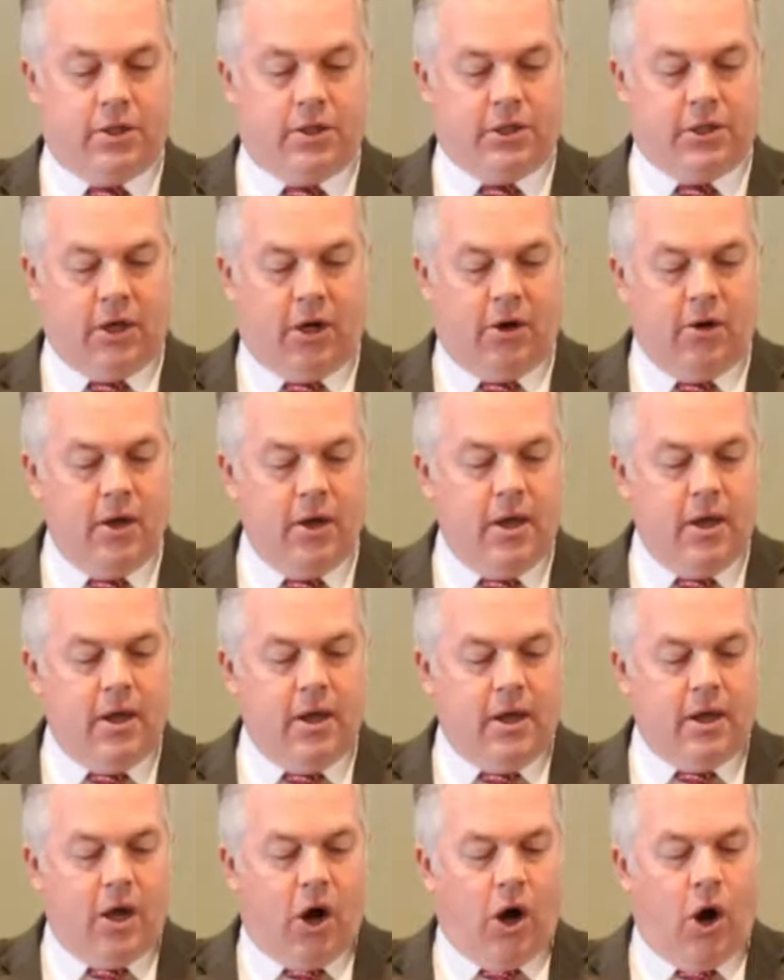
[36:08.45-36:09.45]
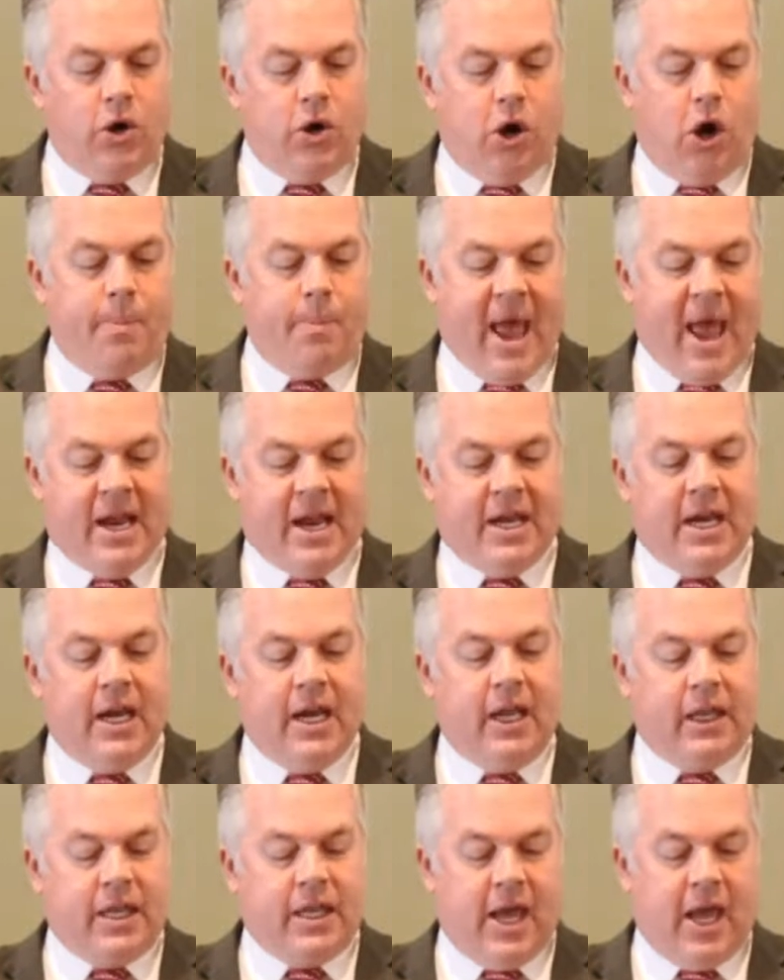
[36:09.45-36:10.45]
So, owe no man
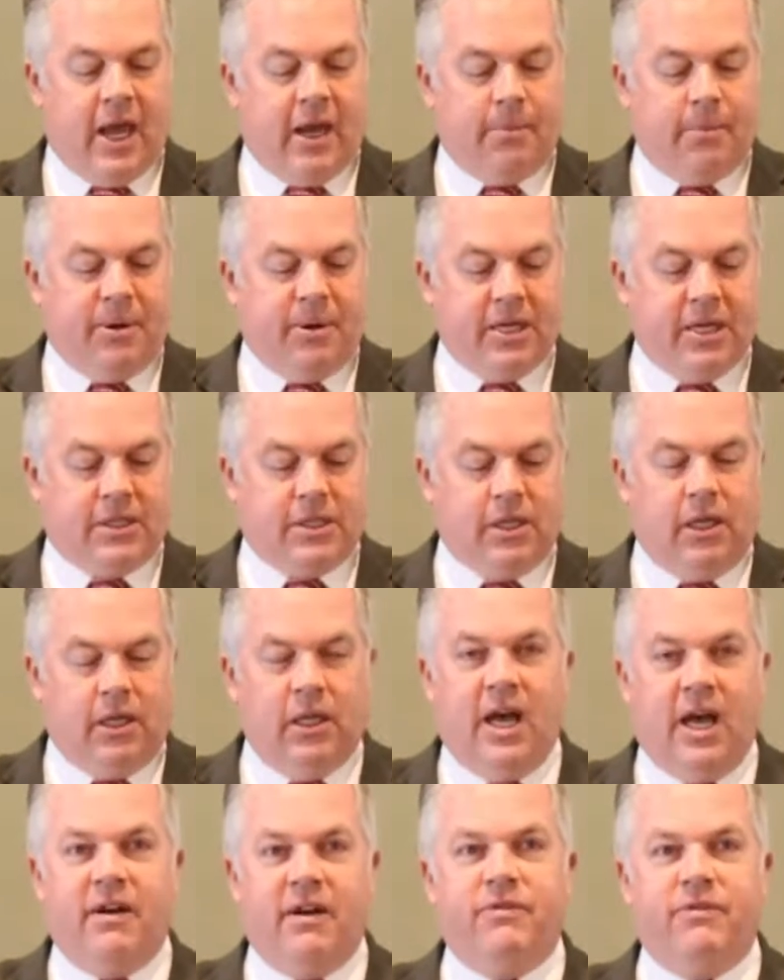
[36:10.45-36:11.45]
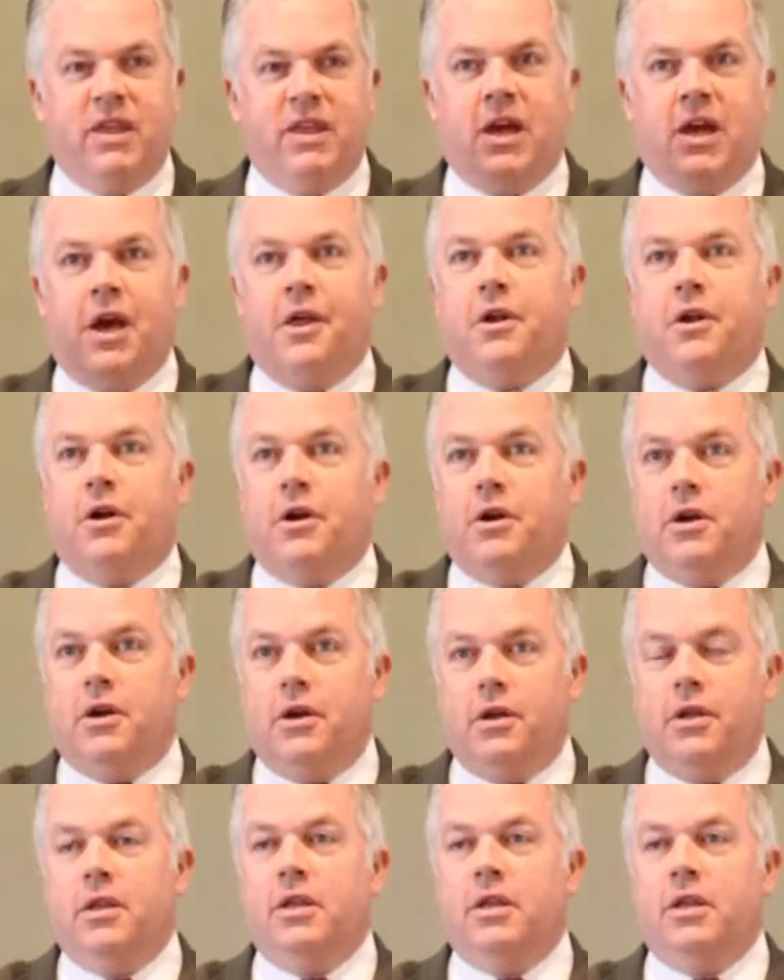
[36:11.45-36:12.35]
anything but to love the other,